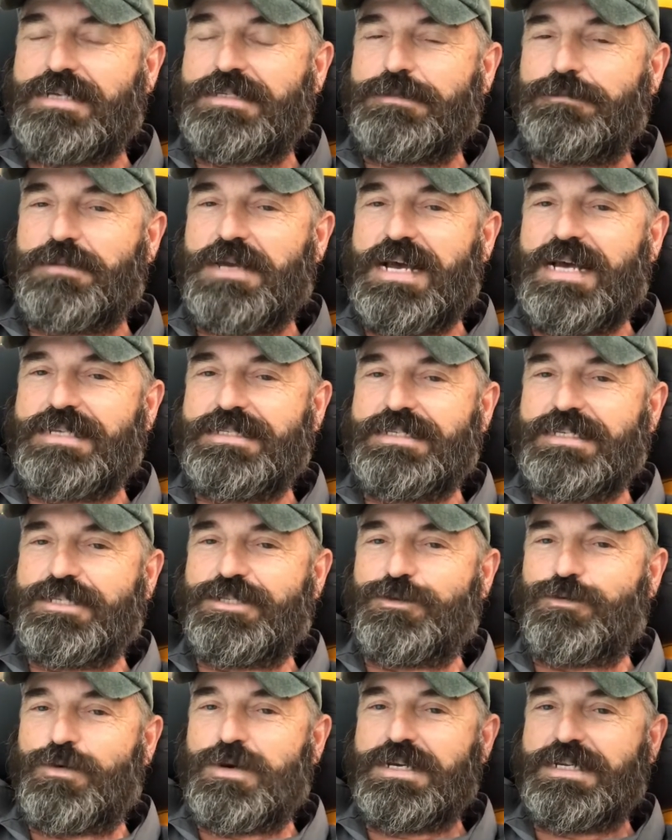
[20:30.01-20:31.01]
Some guys did
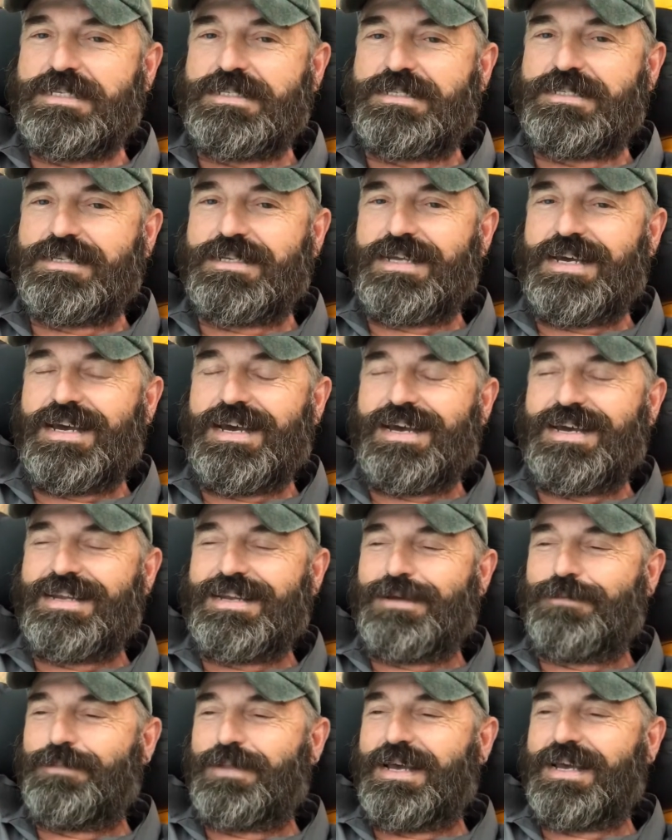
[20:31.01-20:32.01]
20s today,
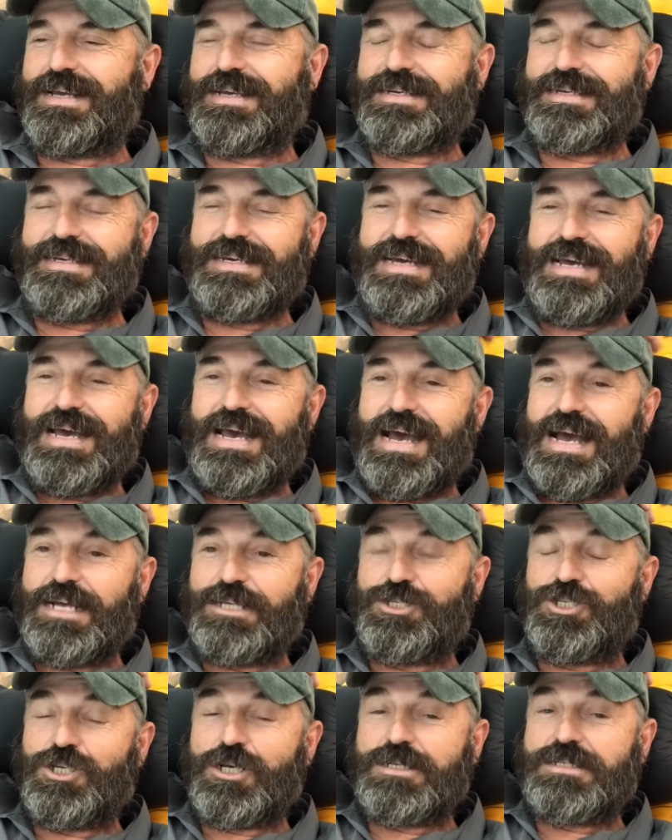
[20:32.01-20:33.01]
and I'm like, I
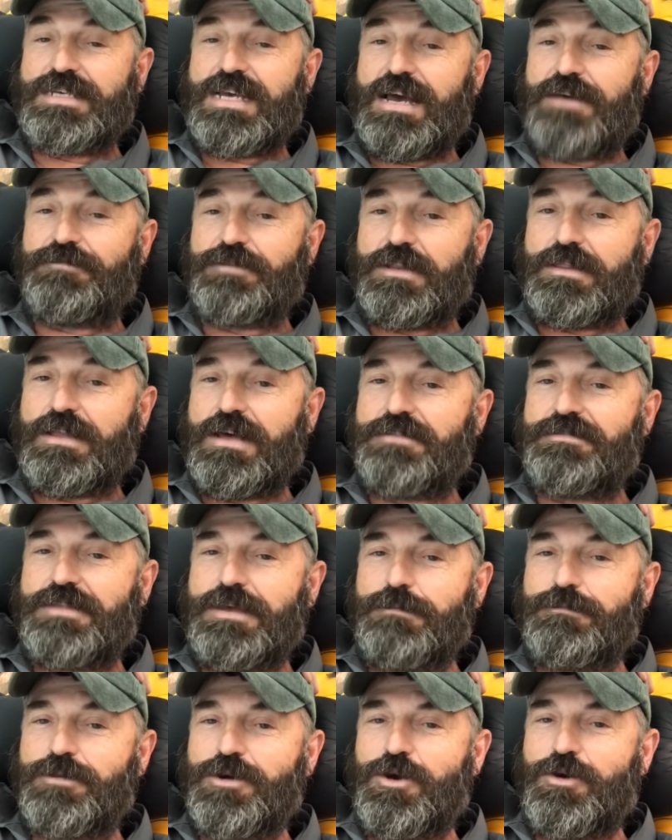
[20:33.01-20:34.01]
just have to let
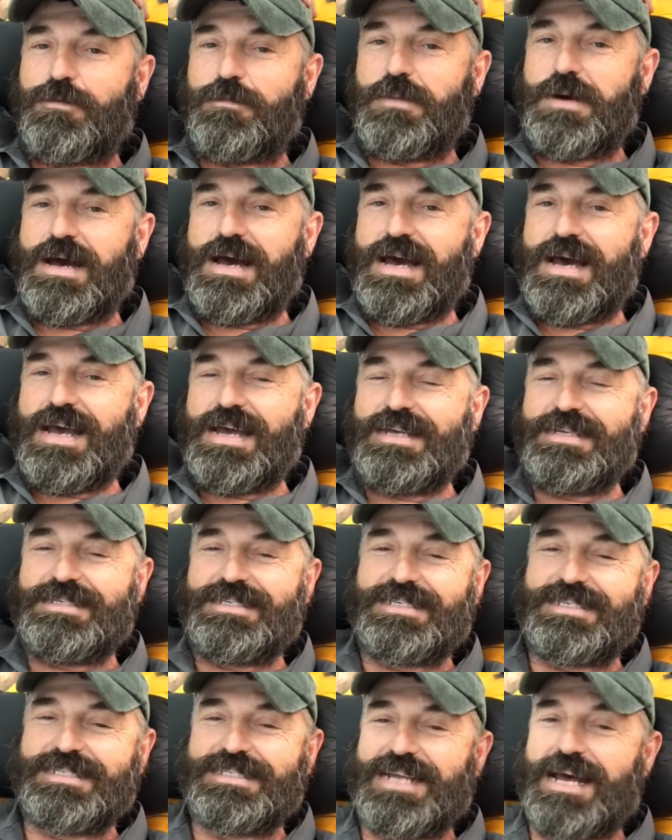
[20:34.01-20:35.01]
them go by,
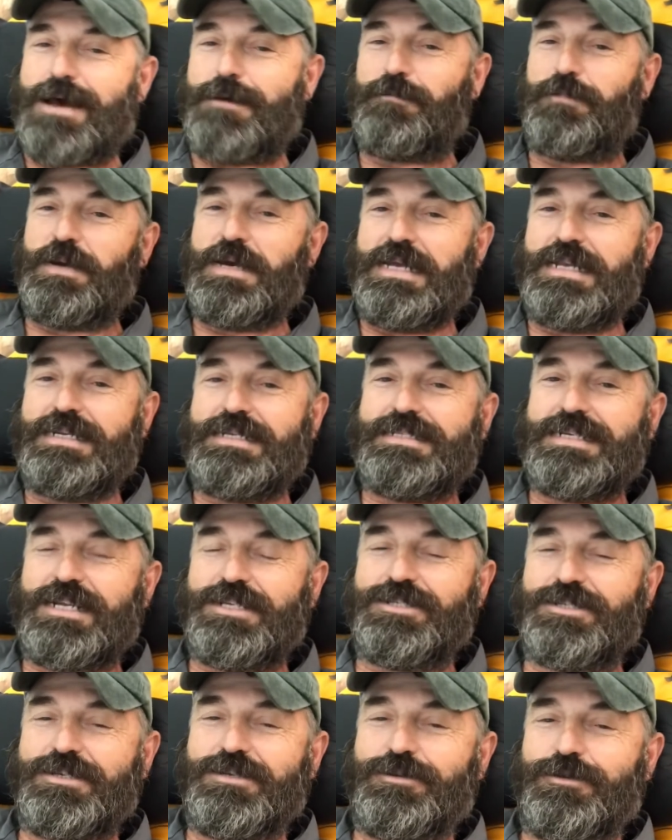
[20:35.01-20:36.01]
stop paying
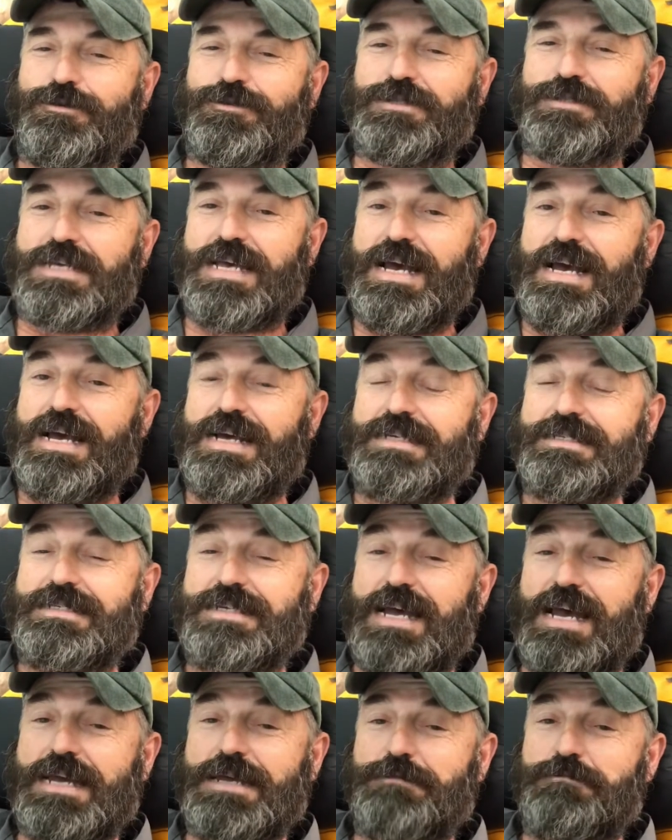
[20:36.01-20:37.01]
attention to those guys,
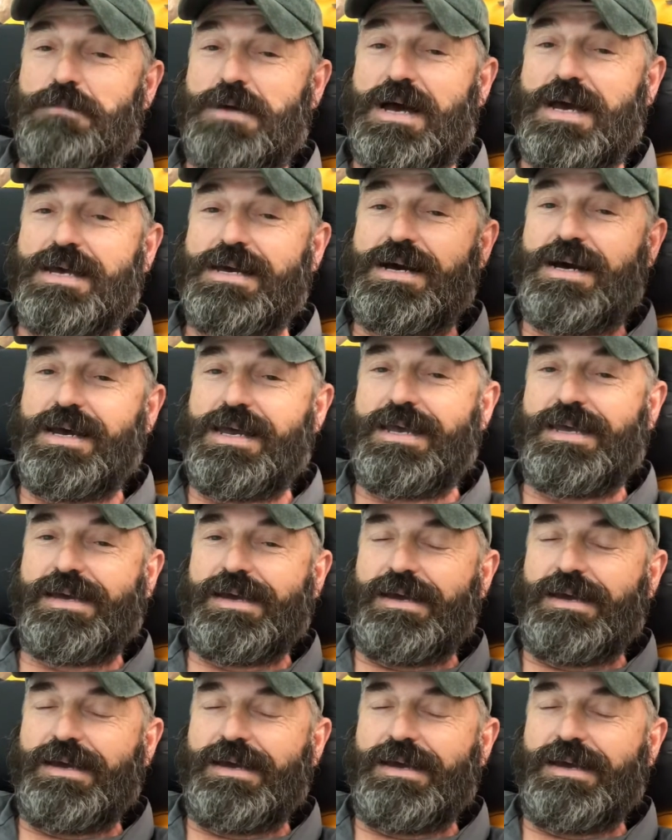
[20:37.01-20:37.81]
hike my hike,